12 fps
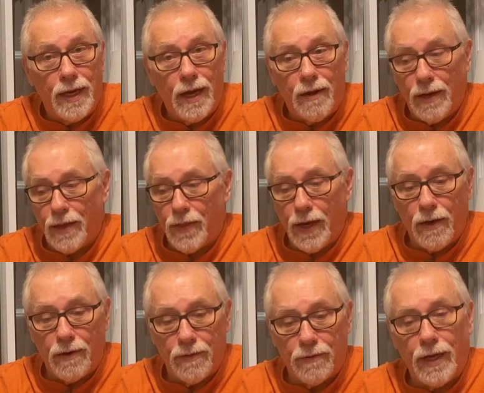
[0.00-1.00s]
area
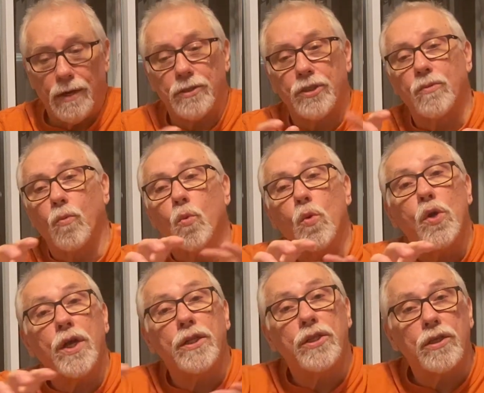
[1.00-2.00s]
there's
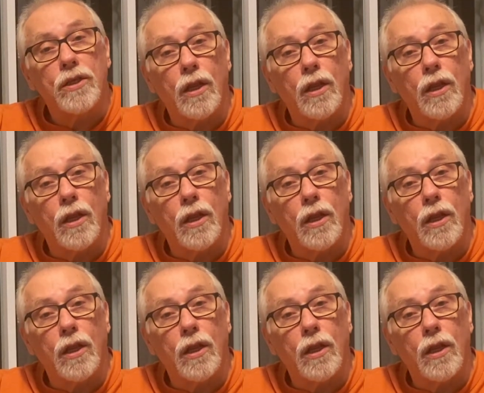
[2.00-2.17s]
woods